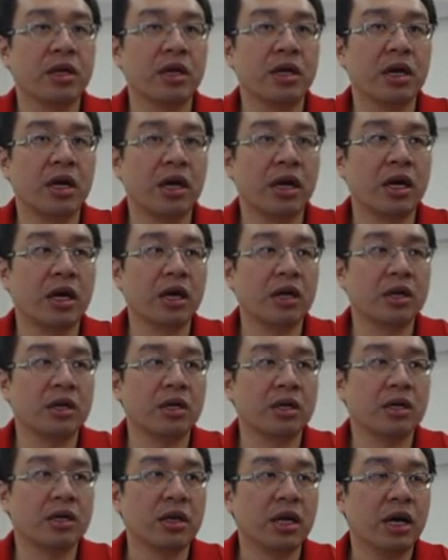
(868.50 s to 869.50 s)
and
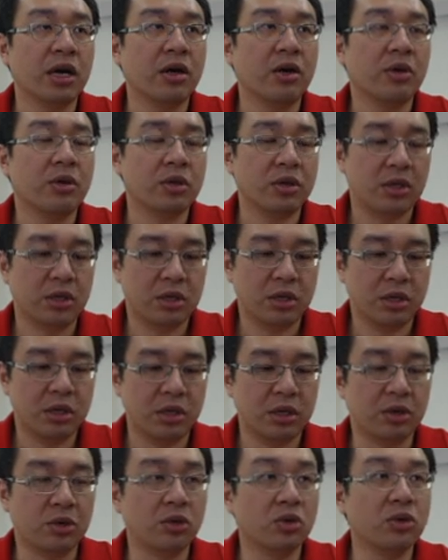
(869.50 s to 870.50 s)
now the
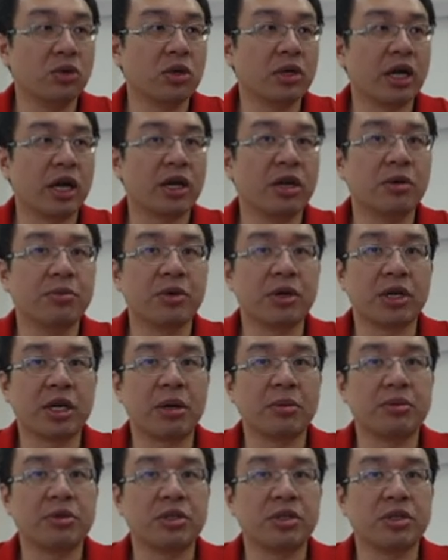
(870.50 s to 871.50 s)
rook cannot be
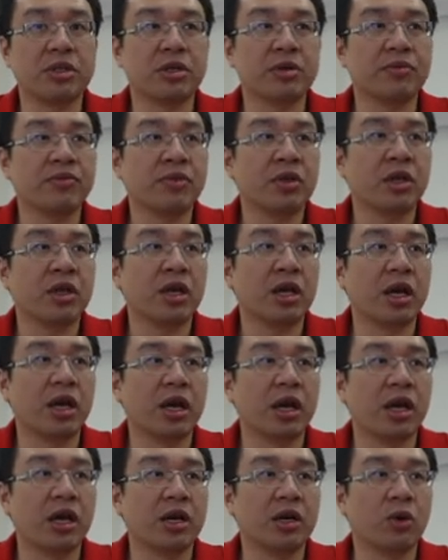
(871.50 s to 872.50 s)
captured,
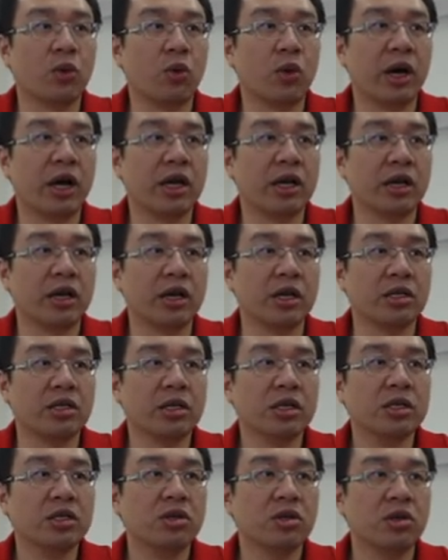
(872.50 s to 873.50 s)
and the white can
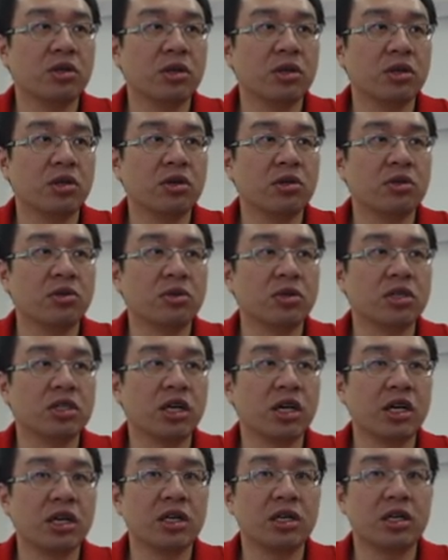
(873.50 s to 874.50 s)
just continue to
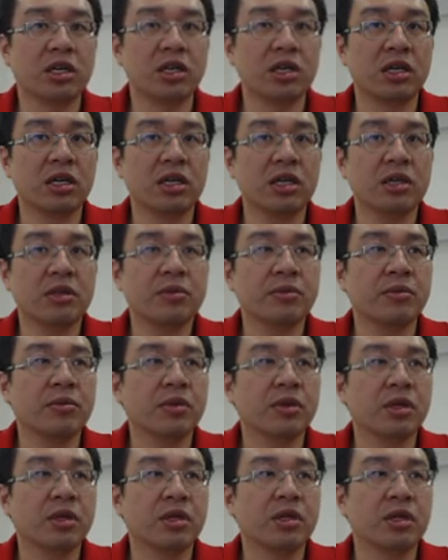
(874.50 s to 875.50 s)
check the king.
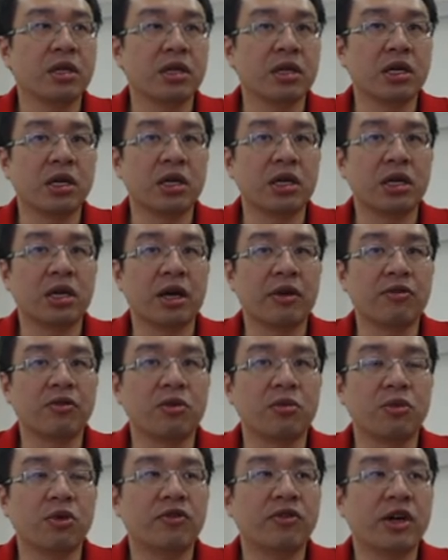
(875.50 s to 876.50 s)
The king have to
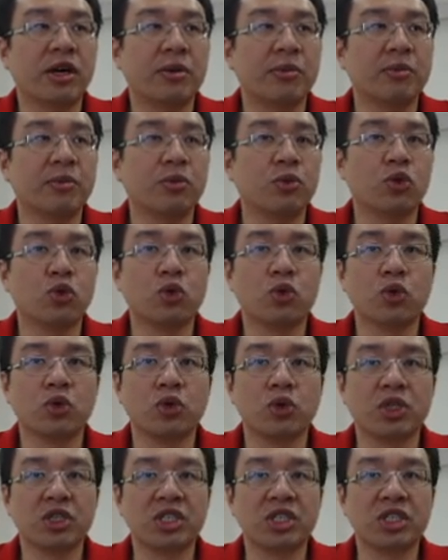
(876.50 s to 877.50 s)
move up to
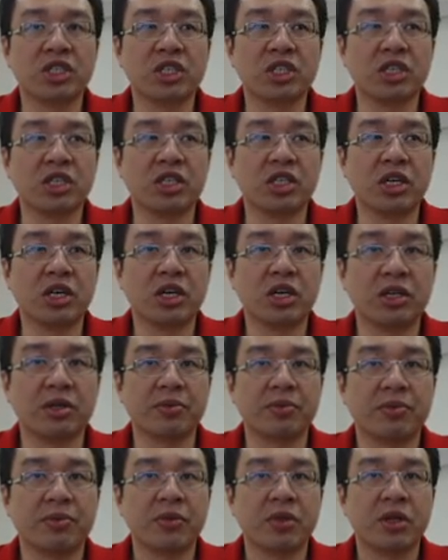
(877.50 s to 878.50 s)
c8,
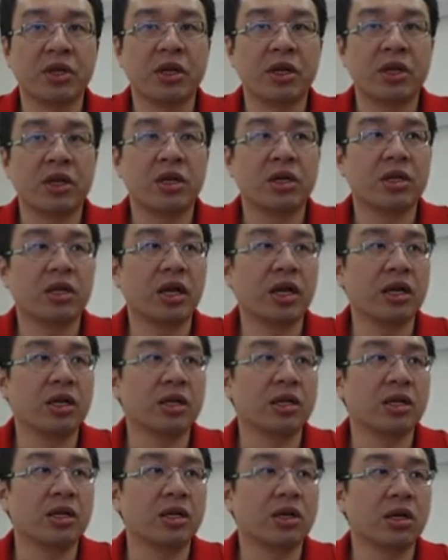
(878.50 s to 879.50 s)
then
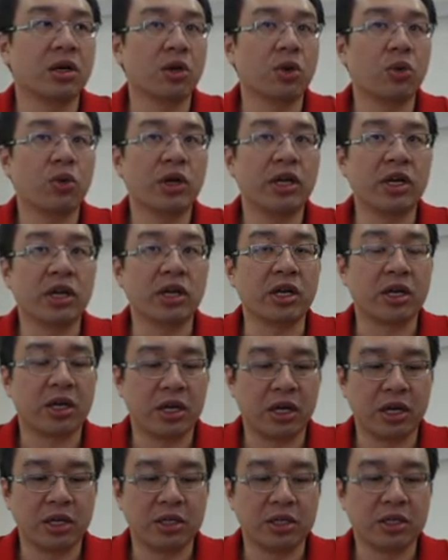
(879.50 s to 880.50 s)
the queen can
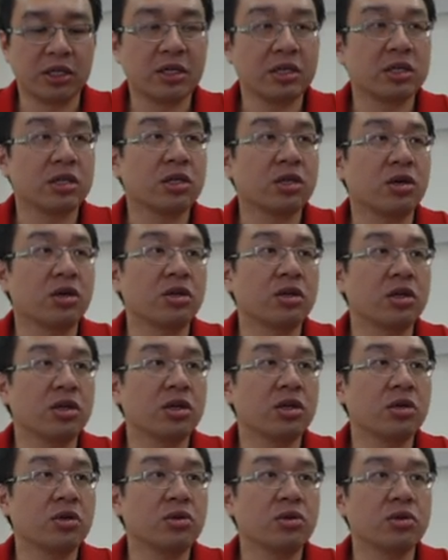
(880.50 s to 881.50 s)
just
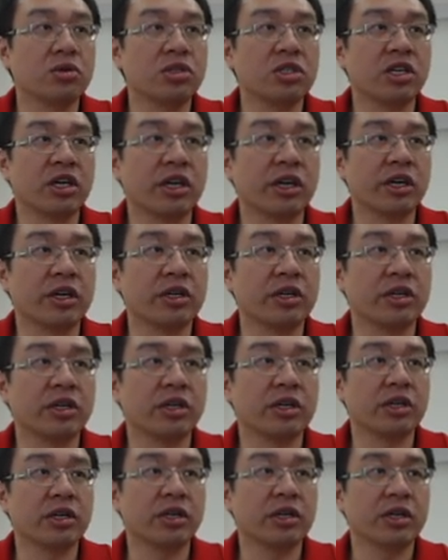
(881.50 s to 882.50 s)
continue to check the
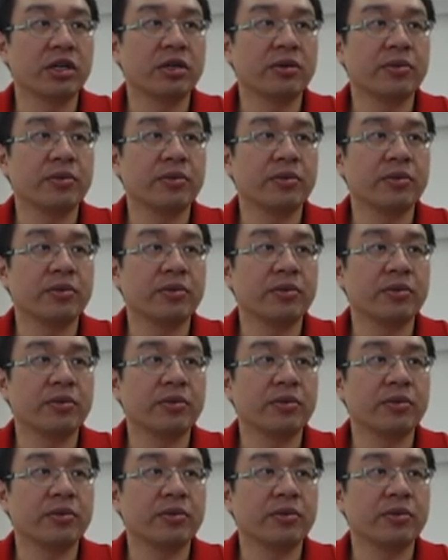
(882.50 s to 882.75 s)
king,